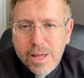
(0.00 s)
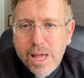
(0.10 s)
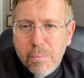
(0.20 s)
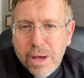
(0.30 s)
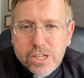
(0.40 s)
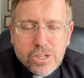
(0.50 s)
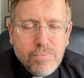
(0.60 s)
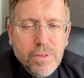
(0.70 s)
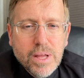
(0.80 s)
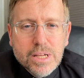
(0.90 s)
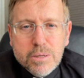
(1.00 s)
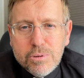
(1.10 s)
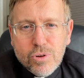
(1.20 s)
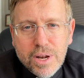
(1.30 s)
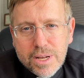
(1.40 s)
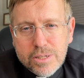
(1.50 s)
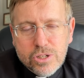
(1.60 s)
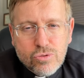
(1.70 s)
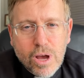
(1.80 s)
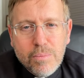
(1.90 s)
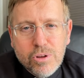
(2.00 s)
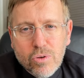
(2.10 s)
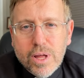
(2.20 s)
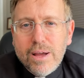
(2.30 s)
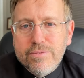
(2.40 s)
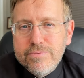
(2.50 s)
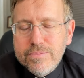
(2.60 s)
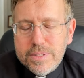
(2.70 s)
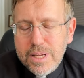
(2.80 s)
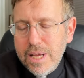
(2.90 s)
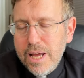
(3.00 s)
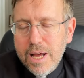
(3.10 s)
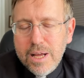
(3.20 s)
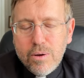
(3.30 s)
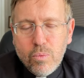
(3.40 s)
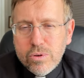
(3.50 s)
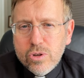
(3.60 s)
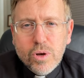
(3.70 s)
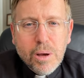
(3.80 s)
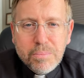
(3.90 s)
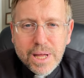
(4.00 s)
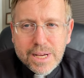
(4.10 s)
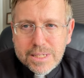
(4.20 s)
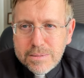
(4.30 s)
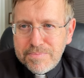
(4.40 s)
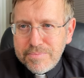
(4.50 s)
Imagine someone trying to describe your life. We're so complex.